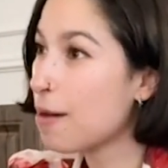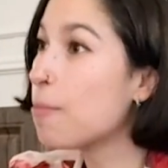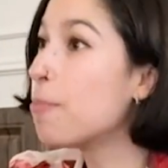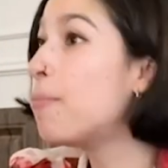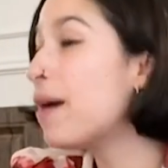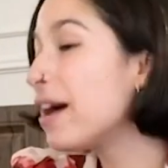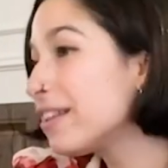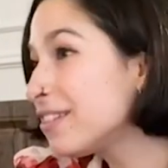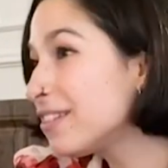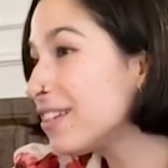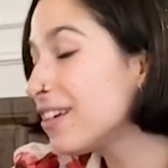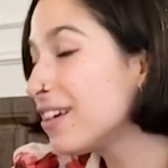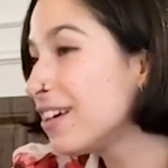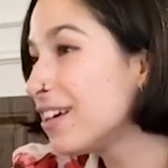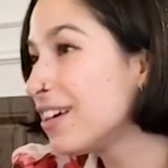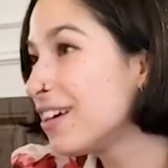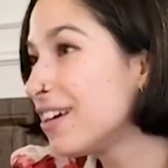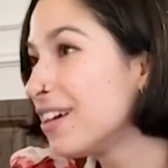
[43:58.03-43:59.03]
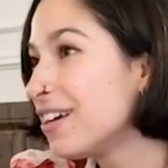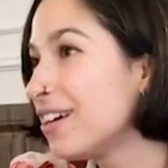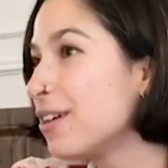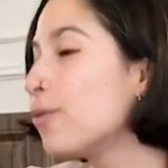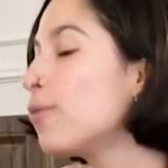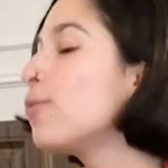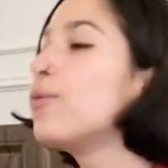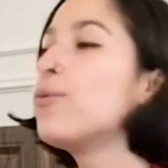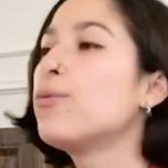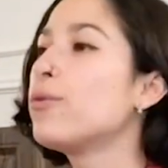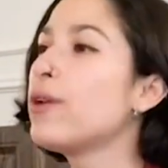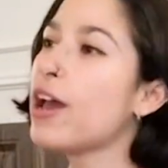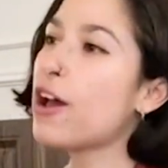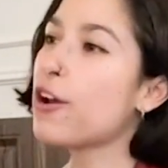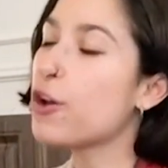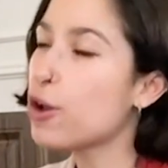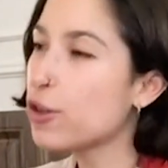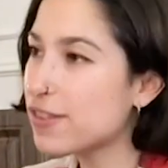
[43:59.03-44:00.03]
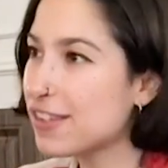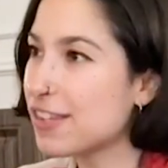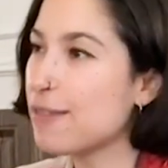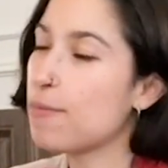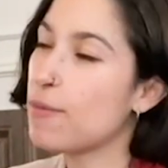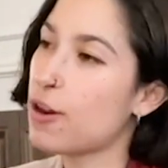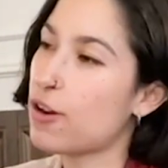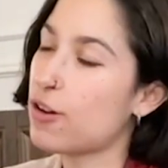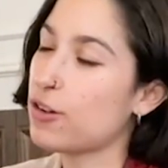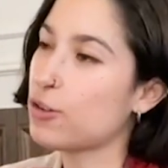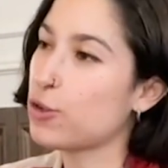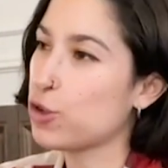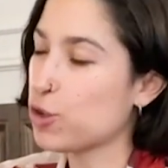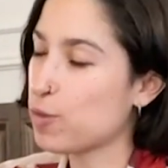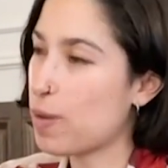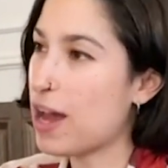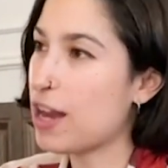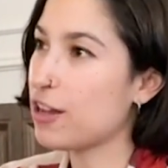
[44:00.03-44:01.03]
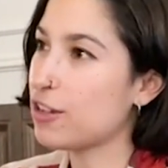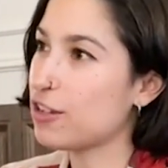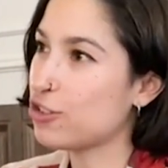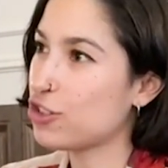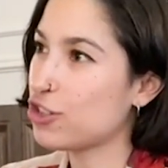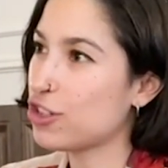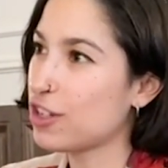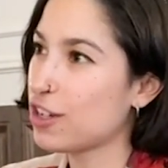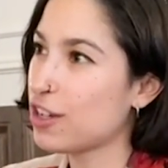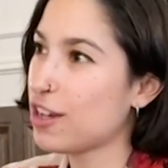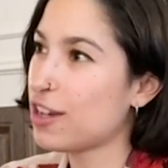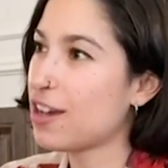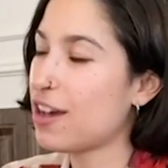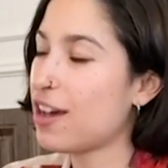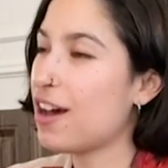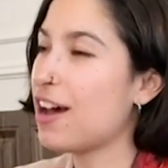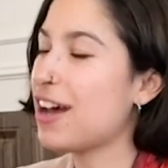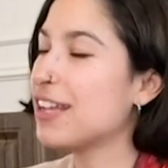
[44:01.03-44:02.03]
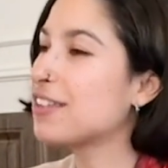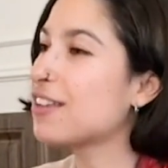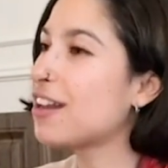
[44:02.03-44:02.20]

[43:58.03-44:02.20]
But we are not similar to Spanish as a